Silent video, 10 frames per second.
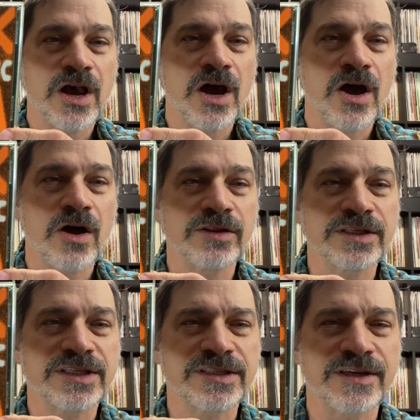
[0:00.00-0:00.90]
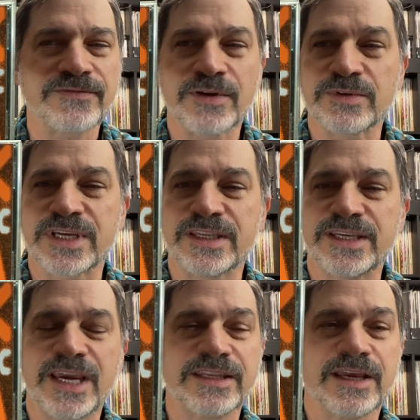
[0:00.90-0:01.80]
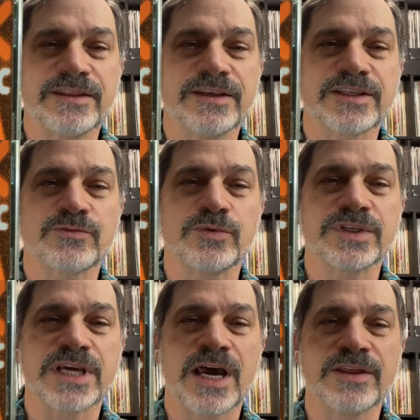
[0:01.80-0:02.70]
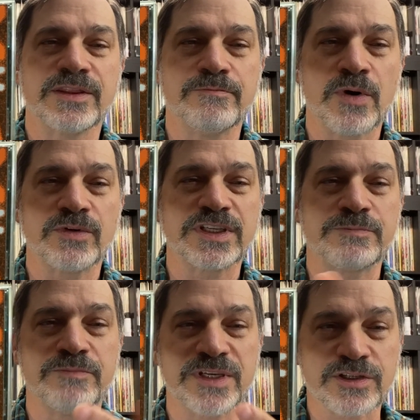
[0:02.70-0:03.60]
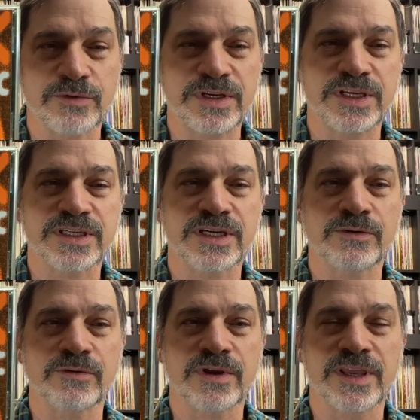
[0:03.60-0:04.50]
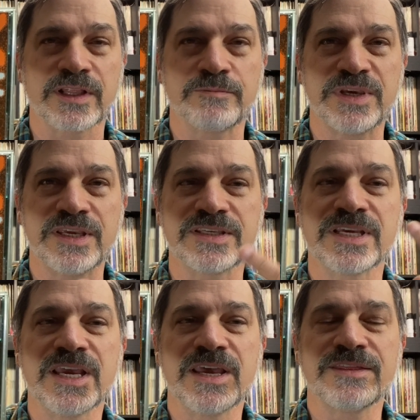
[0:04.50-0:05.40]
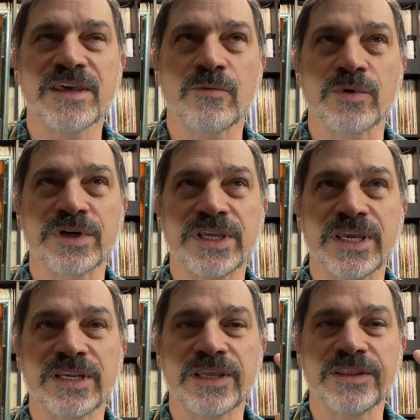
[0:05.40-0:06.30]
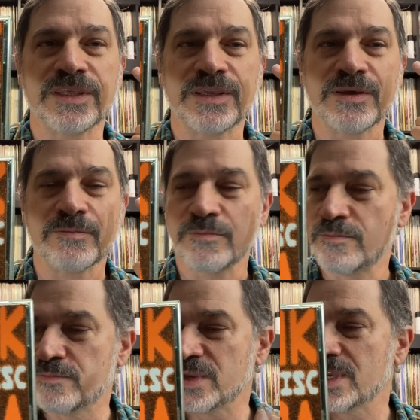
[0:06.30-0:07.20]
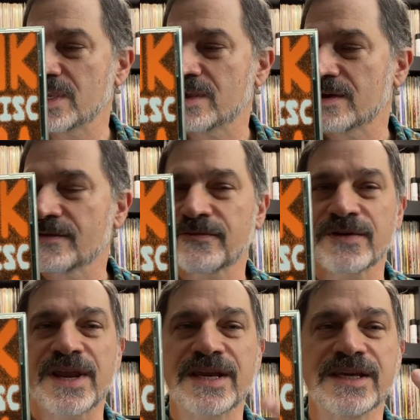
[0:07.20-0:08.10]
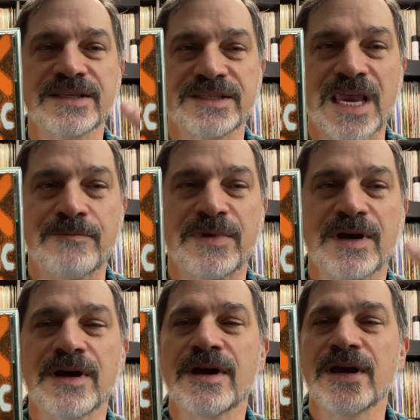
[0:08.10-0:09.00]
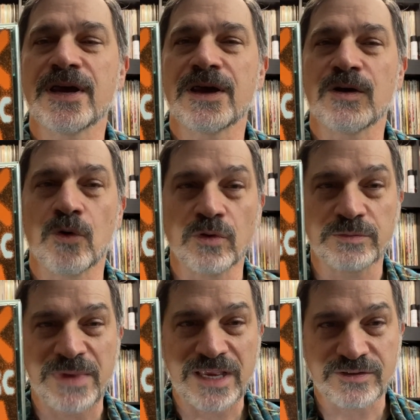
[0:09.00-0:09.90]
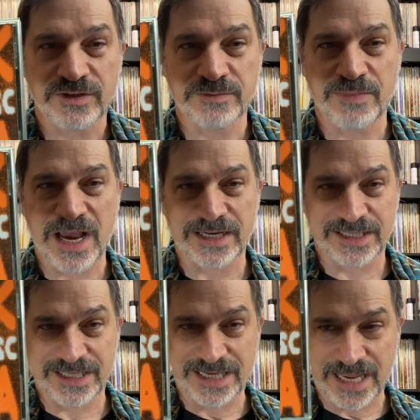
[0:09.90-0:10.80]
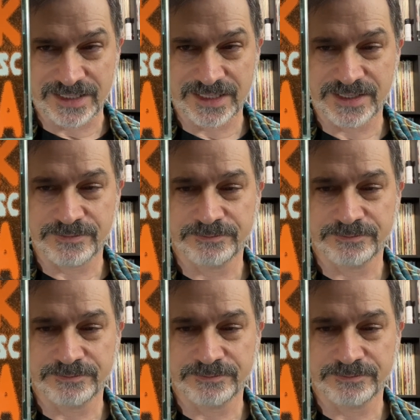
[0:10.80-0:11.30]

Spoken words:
All the stuff that was contained on this was on the bonus mystery disc LPs that were in the big Frank Zappa Old Masters box sets.